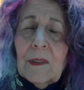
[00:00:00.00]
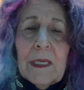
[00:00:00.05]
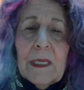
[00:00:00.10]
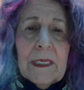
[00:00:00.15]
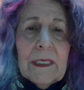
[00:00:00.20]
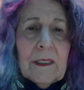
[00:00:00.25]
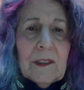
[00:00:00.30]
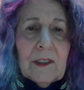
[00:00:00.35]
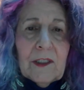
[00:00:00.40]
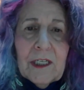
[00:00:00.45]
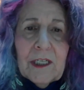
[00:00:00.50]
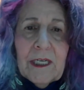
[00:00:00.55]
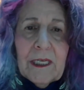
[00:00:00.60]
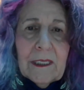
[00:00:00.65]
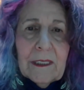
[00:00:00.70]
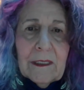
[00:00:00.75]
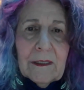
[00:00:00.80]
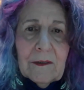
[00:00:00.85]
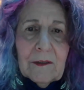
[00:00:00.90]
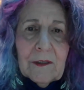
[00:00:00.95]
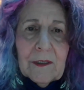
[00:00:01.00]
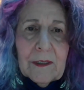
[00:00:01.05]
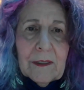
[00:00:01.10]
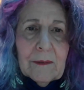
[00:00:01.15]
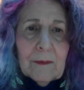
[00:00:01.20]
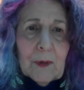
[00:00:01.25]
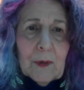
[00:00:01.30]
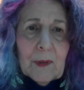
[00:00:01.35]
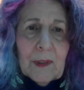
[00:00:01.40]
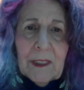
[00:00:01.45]
the light change
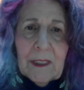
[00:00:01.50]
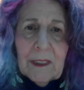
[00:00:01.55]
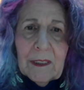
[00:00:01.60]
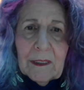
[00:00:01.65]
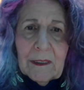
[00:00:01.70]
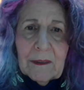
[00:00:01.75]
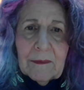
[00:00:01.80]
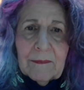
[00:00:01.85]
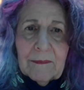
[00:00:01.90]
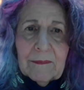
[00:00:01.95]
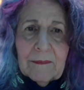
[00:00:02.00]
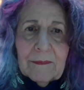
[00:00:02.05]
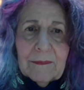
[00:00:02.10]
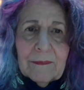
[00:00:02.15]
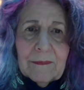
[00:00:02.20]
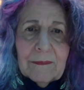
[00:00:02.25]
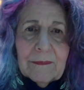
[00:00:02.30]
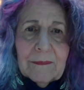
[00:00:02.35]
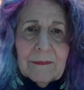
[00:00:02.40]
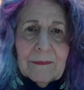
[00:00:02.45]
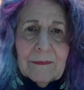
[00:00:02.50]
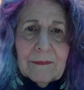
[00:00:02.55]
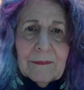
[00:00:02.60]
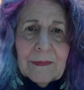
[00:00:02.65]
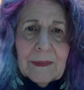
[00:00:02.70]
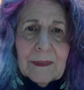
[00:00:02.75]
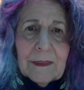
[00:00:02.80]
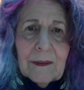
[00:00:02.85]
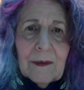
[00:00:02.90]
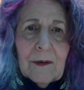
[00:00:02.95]
on a Monet.
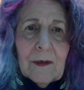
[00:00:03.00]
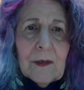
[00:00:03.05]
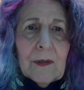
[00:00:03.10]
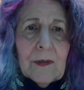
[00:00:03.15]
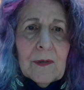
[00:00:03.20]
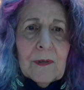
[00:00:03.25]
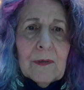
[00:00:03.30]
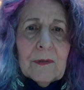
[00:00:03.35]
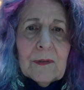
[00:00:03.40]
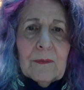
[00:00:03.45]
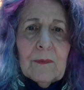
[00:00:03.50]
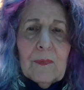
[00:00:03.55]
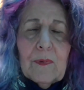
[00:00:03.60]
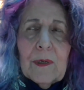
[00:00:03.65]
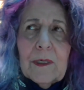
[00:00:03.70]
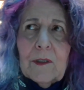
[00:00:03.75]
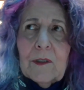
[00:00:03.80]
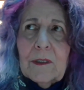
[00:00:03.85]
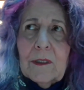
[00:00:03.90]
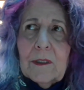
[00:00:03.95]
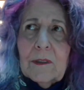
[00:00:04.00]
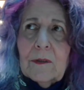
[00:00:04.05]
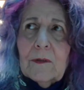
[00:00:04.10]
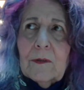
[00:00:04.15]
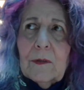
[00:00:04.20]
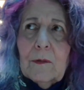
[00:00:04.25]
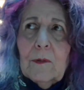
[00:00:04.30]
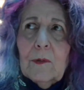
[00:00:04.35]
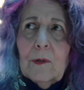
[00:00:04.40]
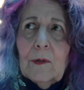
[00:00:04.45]
All those
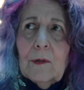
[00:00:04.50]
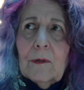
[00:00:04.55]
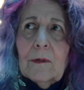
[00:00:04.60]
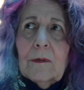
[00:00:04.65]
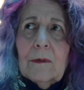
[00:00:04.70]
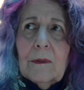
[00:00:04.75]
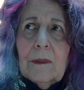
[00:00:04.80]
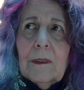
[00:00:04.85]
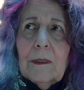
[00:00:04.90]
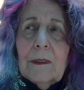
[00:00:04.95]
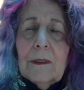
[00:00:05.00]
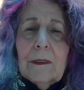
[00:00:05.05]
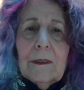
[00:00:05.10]
impressionists who were